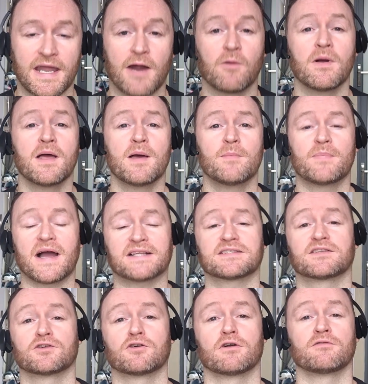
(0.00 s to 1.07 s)
Now back
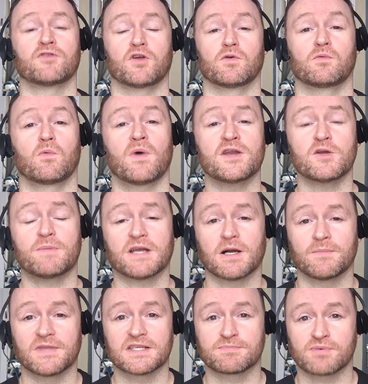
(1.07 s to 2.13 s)
to the review. When you pick
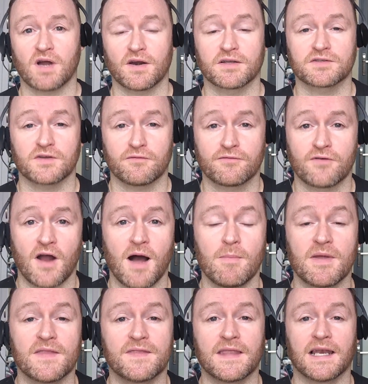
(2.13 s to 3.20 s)
up this product
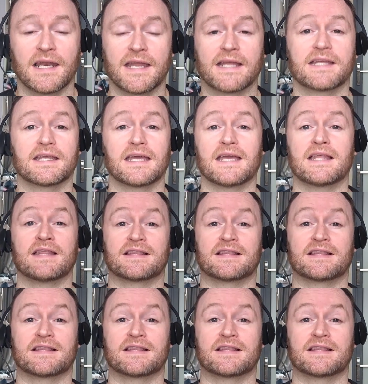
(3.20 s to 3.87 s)
from the link,